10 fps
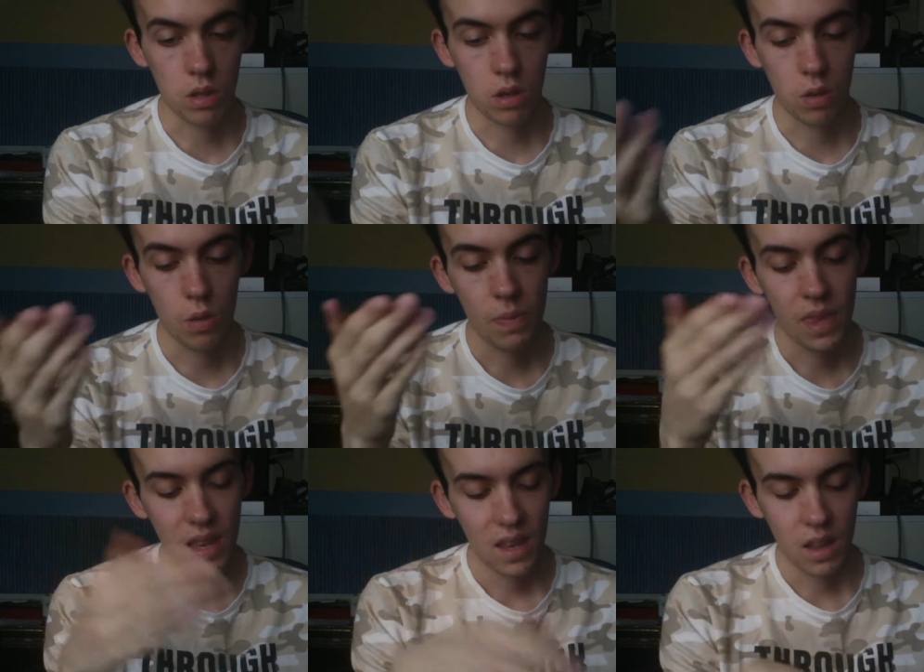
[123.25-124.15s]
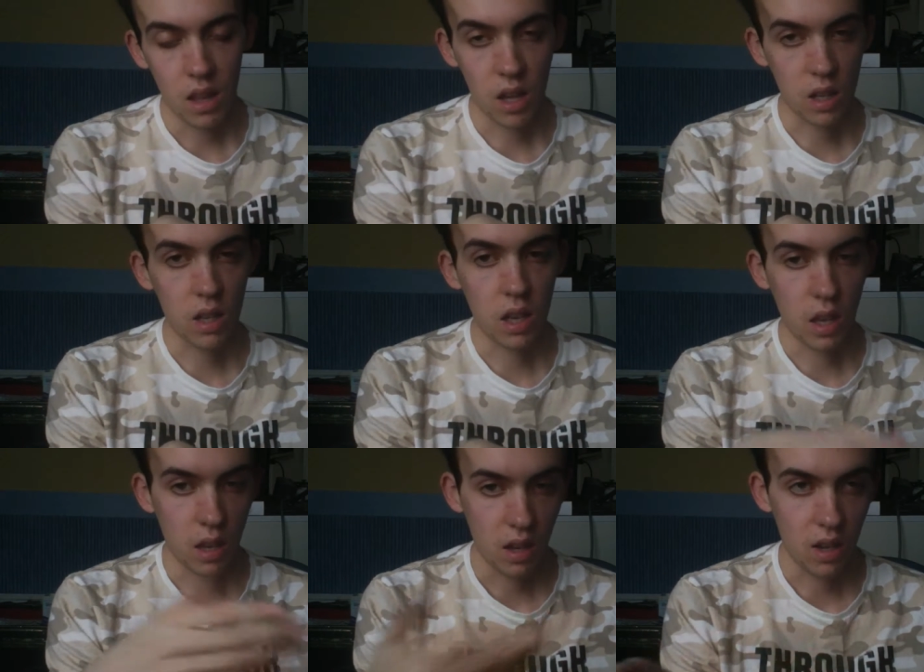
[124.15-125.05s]
So
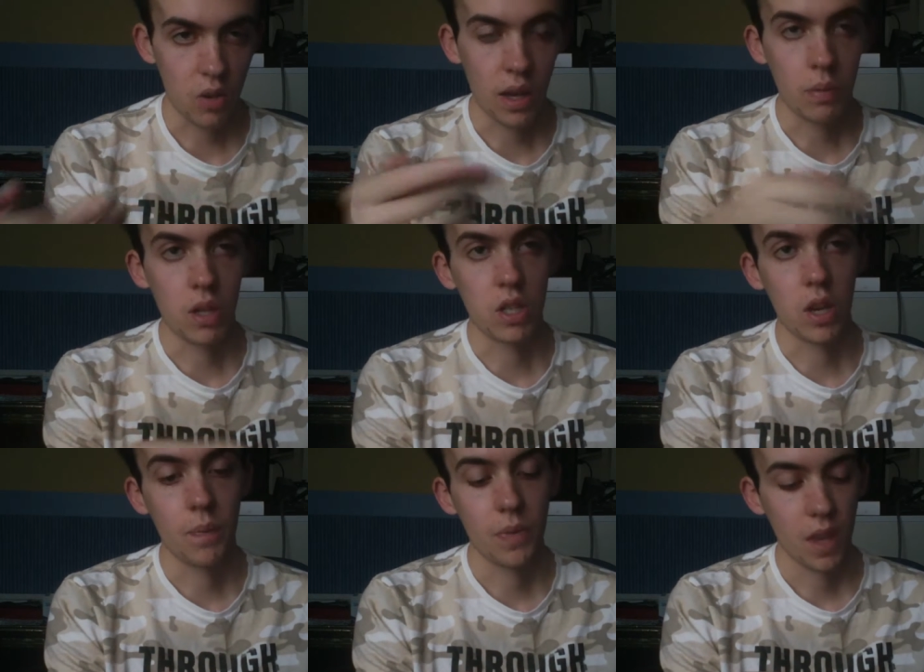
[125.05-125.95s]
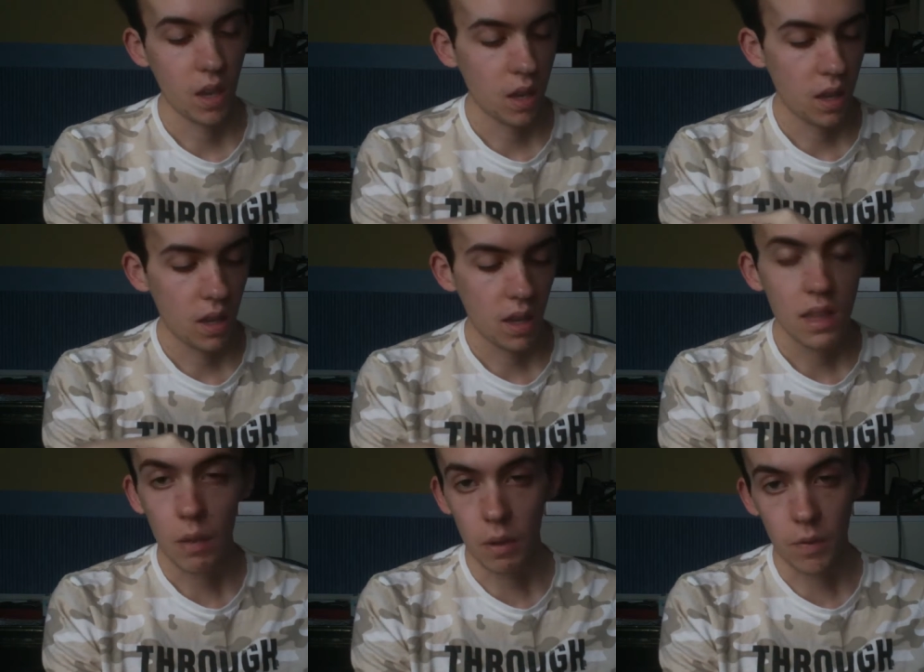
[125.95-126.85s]
luckily, I got that picture.
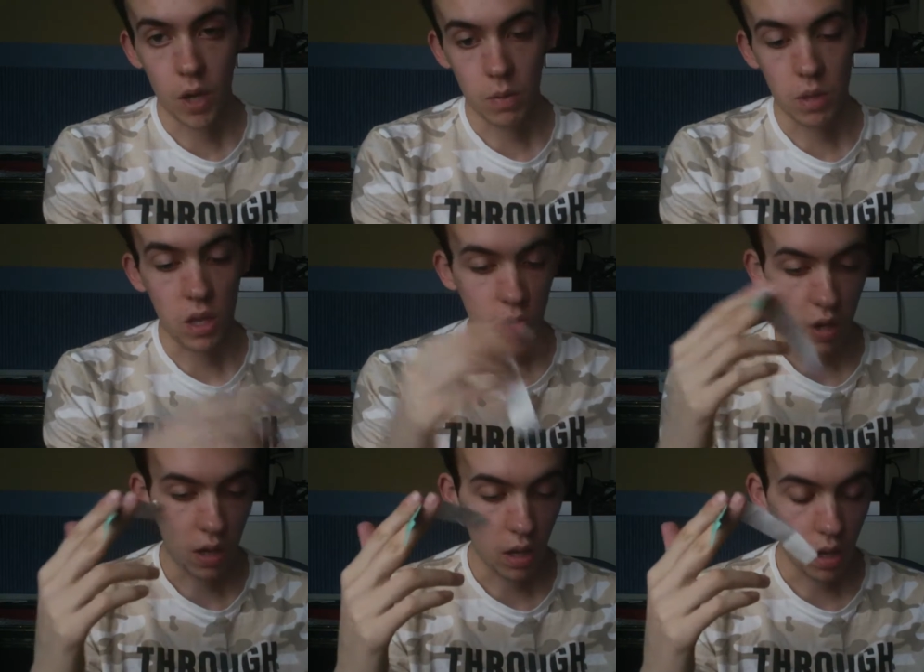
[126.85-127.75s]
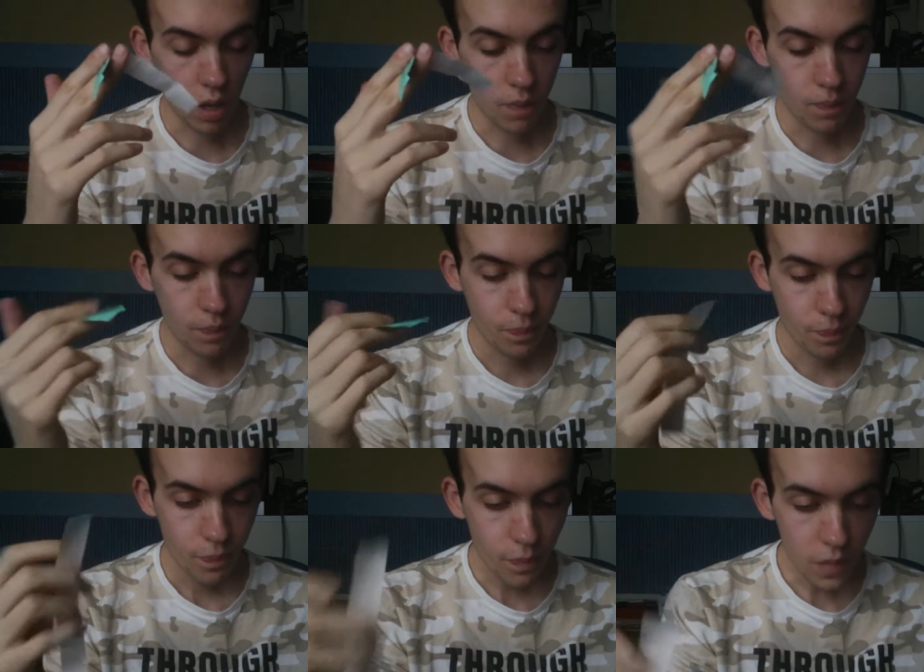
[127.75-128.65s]
That was my first meet and greet. Um,
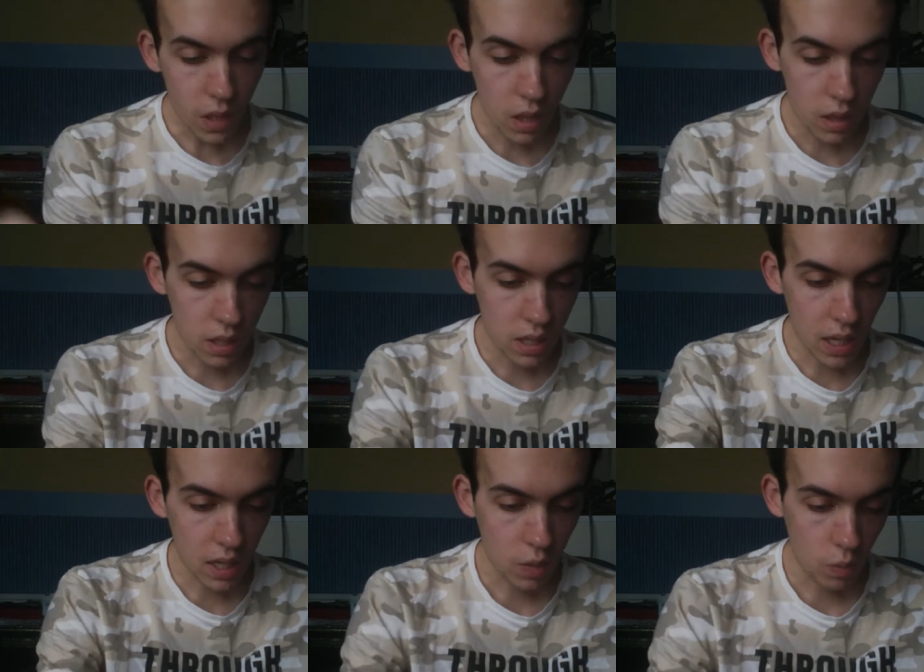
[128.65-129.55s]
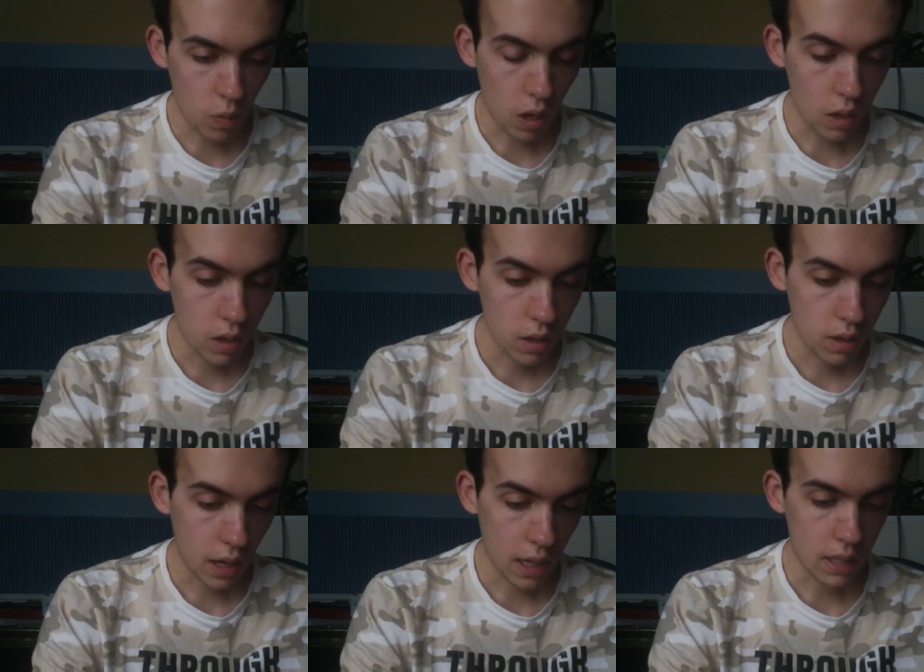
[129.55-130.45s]
the second one
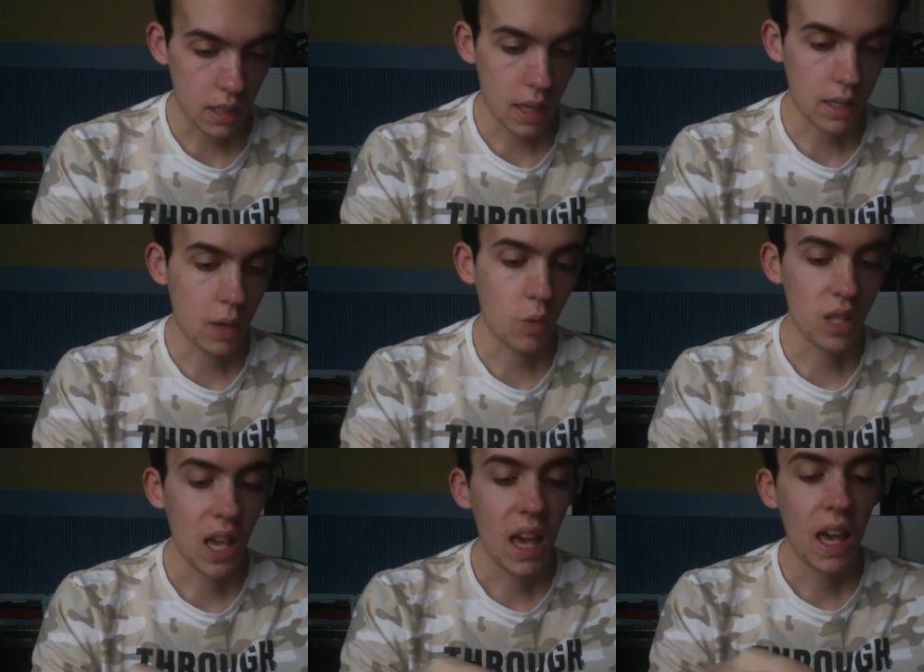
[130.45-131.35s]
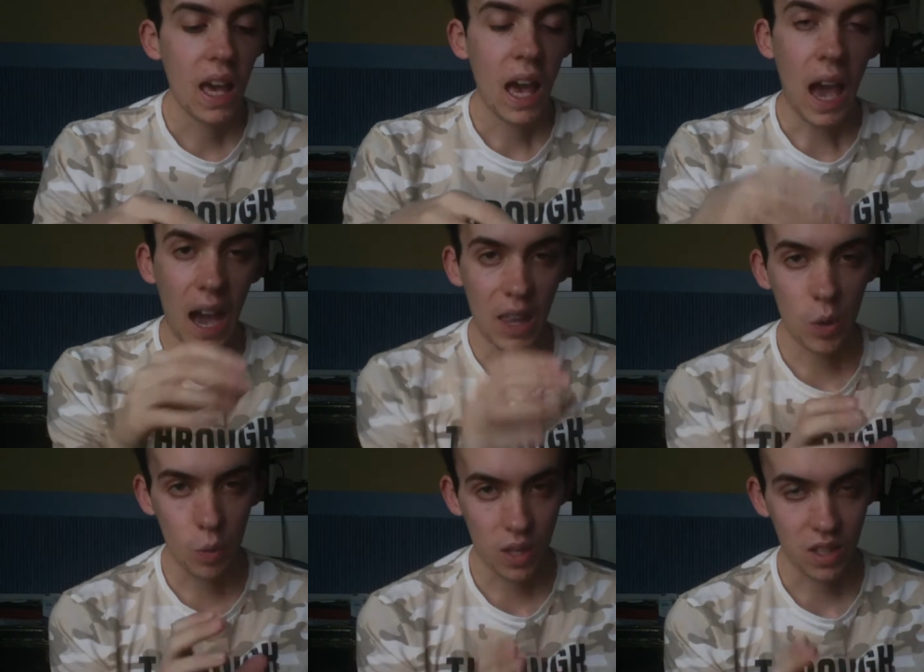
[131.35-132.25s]
that I had that day was
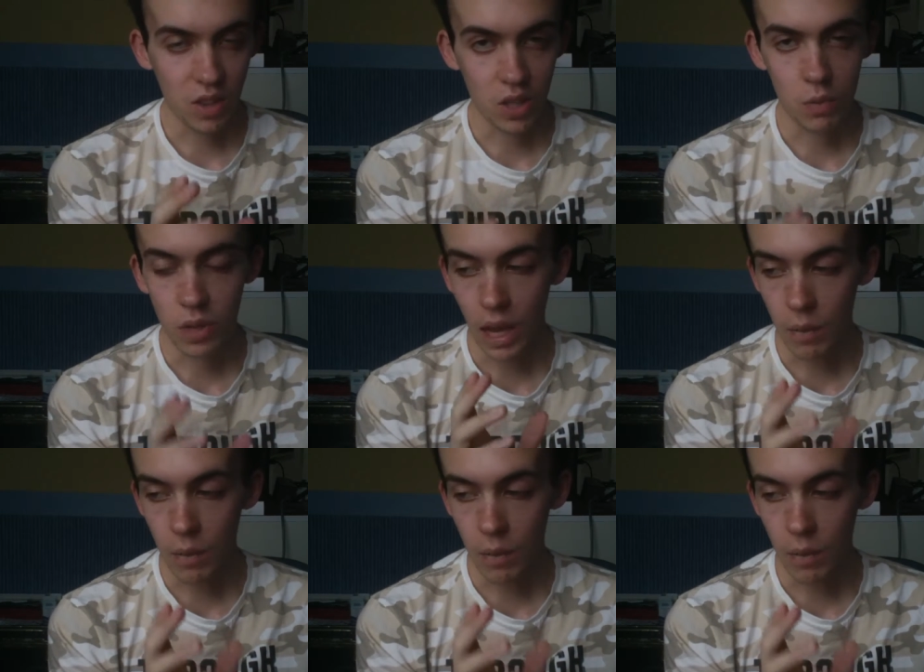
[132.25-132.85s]
Hannah Witton and Lucy Moon.